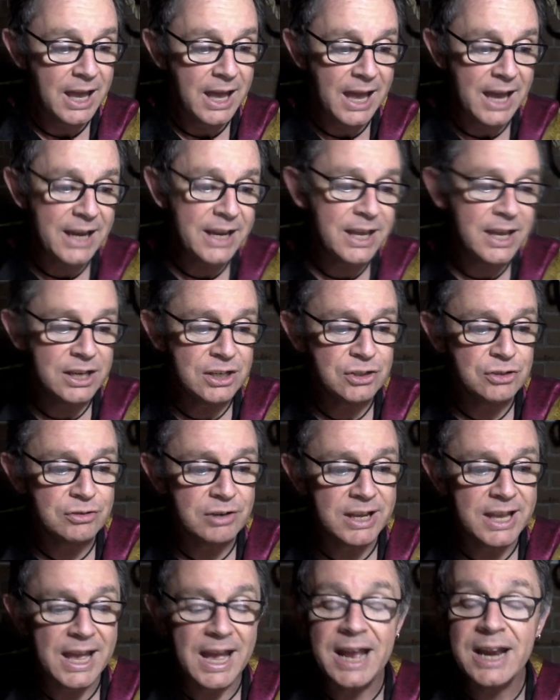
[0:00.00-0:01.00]
any
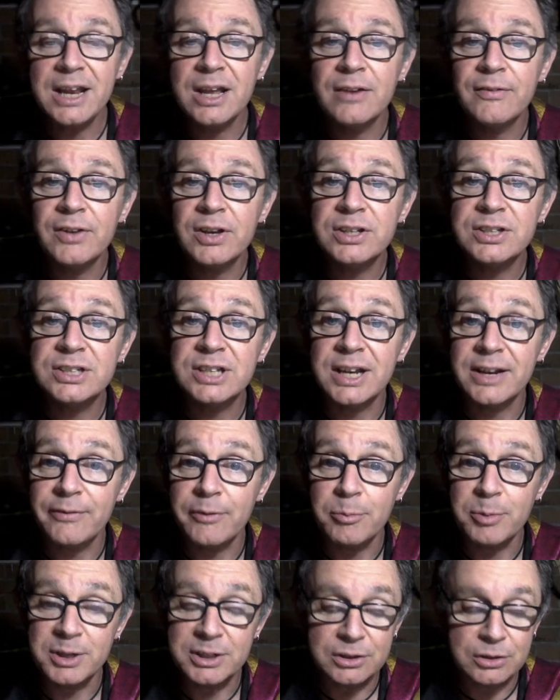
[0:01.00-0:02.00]
history any of us had ever
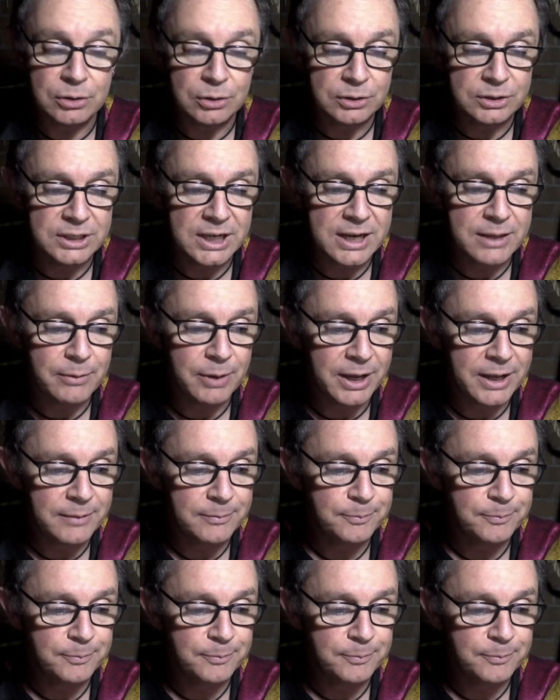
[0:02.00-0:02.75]
been taught anyway.